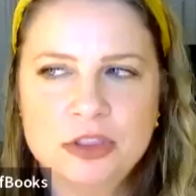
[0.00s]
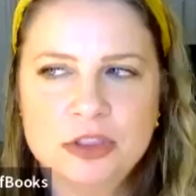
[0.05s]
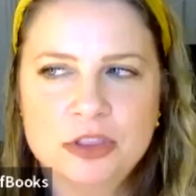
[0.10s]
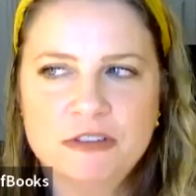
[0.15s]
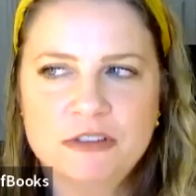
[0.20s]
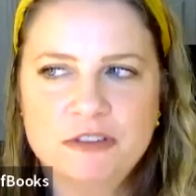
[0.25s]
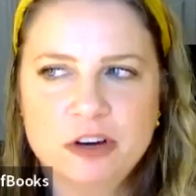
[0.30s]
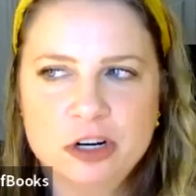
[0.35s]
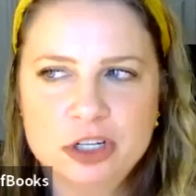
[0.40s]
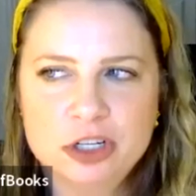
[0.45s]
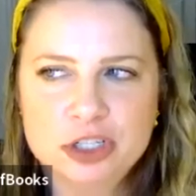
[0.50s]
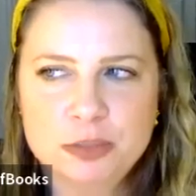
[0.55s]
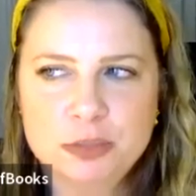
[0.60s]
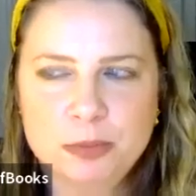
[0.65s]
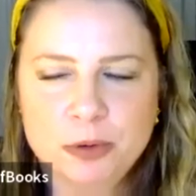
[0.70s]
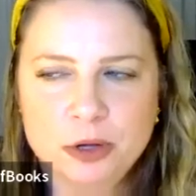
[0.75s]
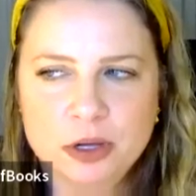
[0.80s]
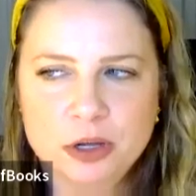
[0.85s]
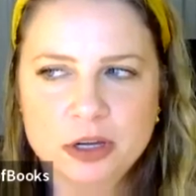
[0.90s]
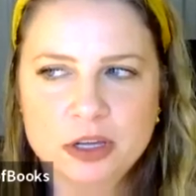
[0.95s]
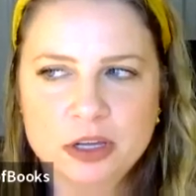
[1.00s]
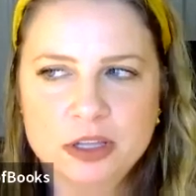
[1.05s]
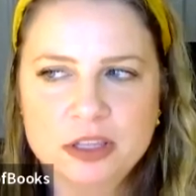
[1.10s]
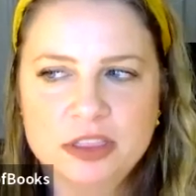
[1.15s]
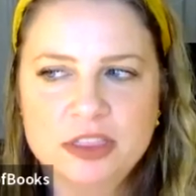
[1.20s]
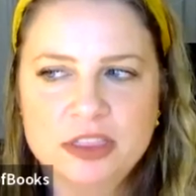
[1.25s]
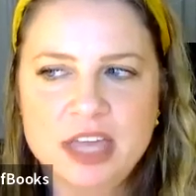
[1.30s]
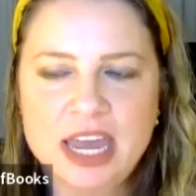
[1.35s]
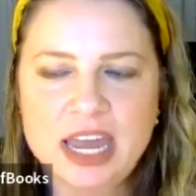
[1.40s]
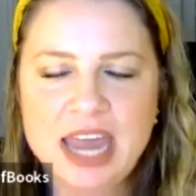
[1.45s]
the first book
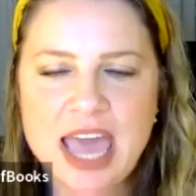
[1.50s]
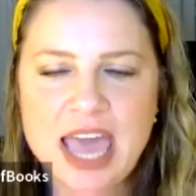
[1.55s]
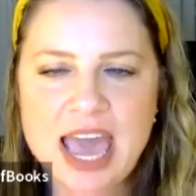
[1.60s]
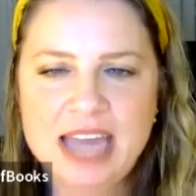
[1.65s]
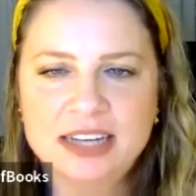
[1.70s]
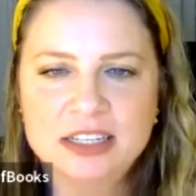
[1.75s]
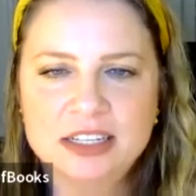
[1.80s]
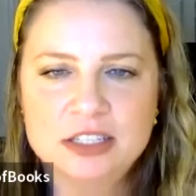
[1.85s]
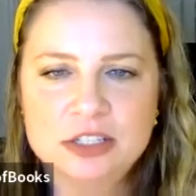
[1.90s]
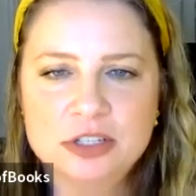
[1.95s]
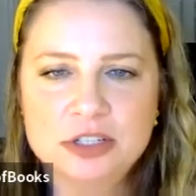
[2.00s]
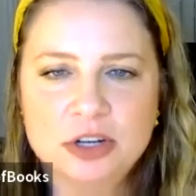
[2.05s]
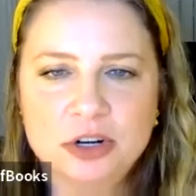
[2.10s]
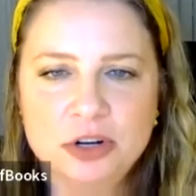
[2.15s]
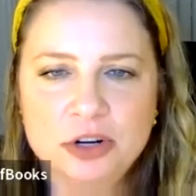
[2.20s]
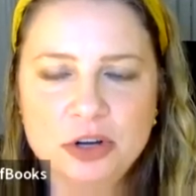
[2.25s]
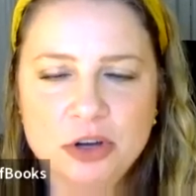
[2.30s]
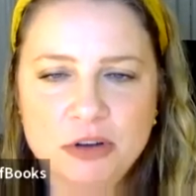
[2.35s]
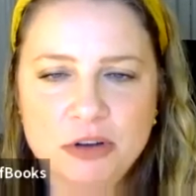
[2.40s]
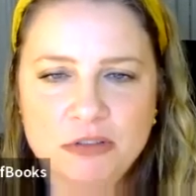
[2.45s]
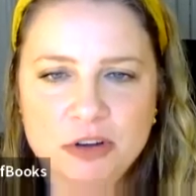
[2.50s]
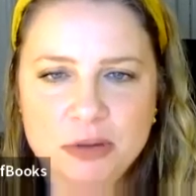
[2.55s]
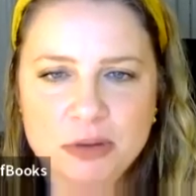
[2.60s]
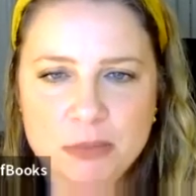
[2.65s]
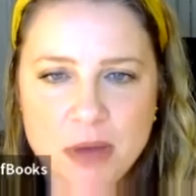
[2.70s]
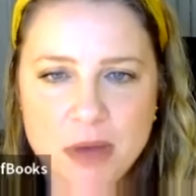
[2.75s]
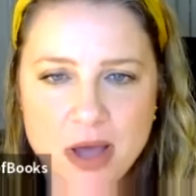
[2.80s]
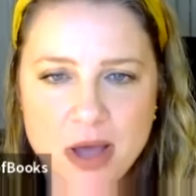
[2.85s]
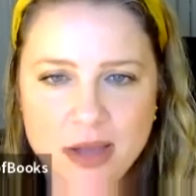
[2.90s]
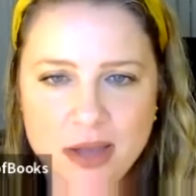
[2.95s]
that Agnes turned over to
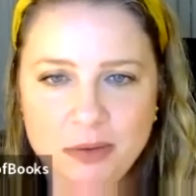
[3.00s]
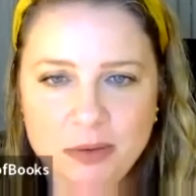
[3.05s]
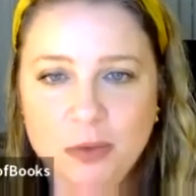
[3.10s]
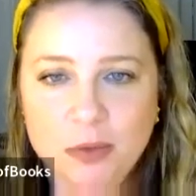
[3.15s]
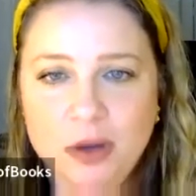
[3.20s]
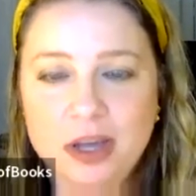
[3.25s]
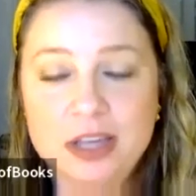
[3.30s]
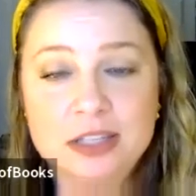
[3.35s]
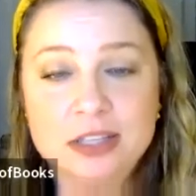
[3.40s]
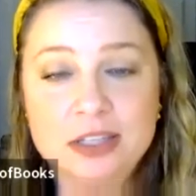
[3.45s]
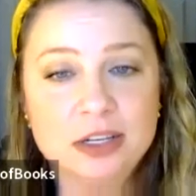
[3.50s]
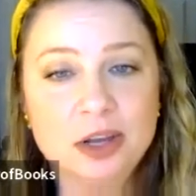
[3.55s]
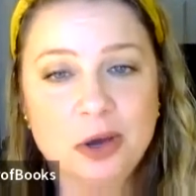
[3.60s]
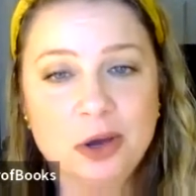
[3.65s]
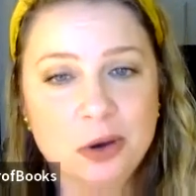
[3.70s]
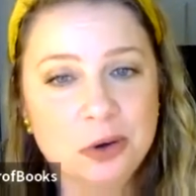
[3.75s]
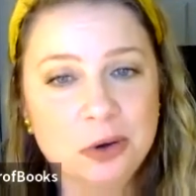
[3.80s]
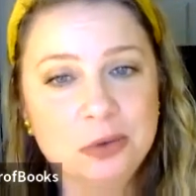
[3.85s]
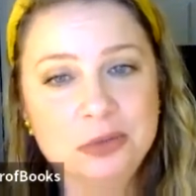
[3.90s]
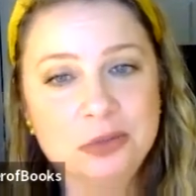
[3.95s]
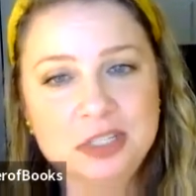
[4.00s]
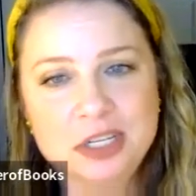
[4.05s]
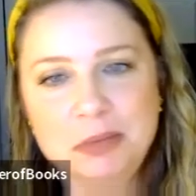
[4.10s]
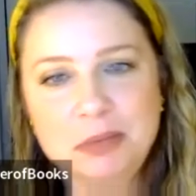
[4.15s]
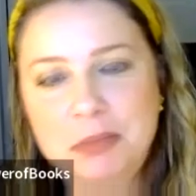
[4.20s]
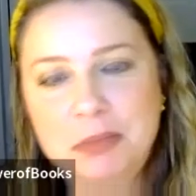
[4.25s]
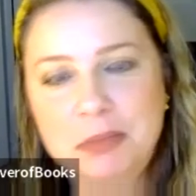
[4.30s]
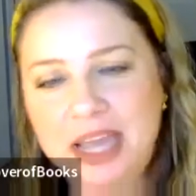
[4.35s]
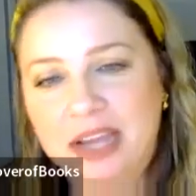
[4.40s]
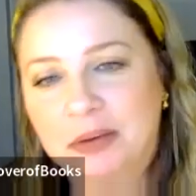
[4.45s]
Maud was an ode to
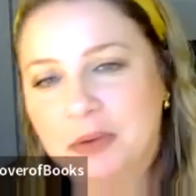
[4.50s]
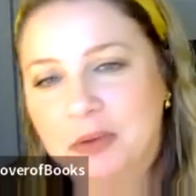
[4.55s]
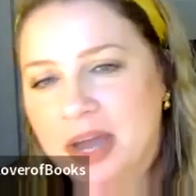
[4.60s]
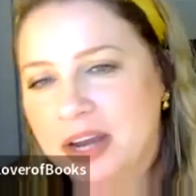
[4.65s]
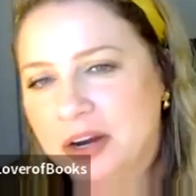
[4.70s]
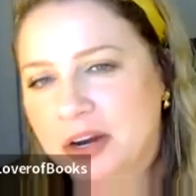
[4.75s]
Maine, right?